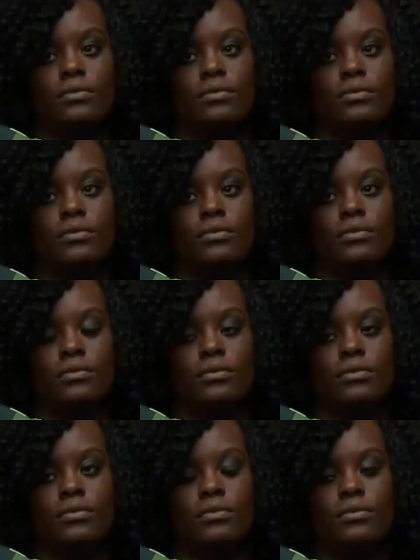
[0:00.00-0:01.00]

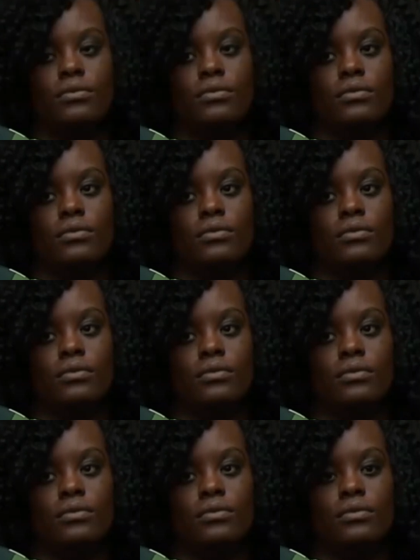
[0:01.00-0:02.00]

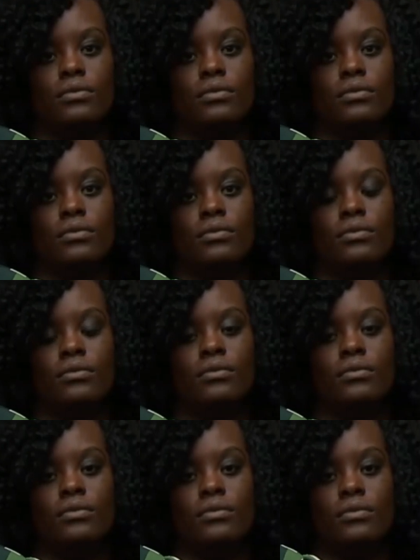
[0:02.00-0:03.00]

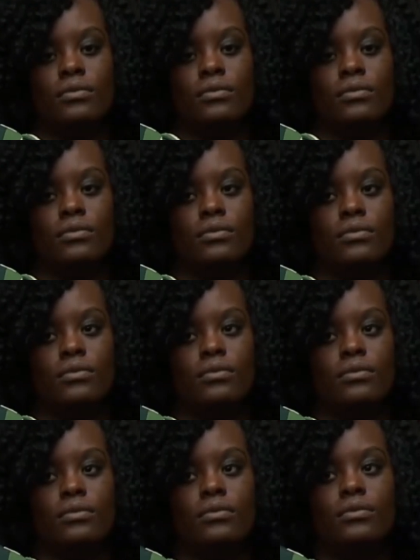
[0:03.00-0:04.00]

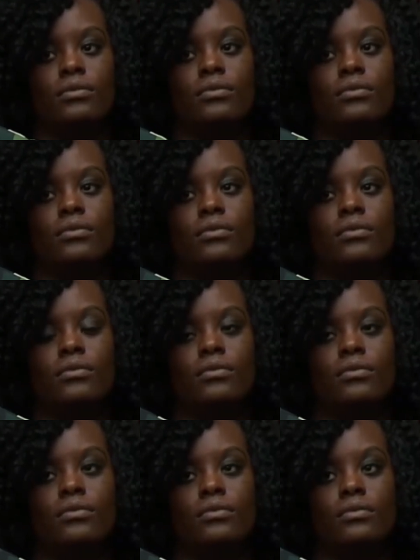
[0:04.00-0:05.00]

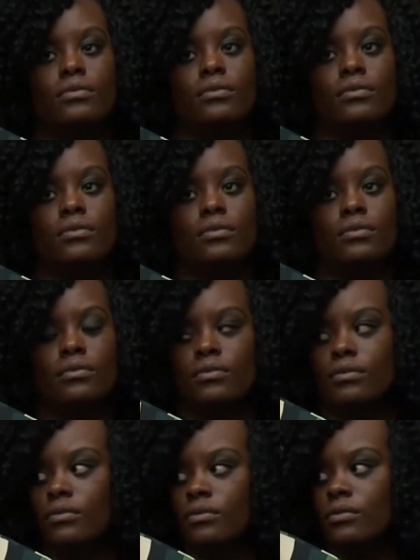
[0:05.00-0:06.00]

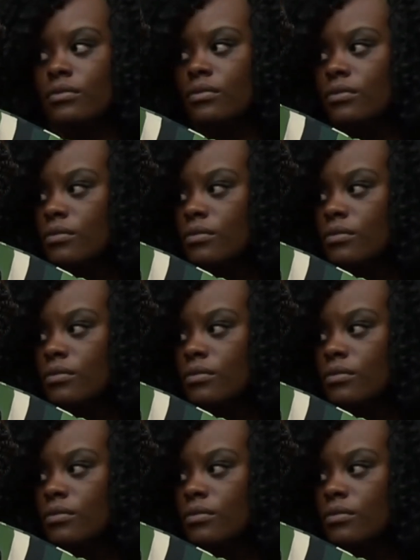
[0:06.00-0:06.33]
(not speaking)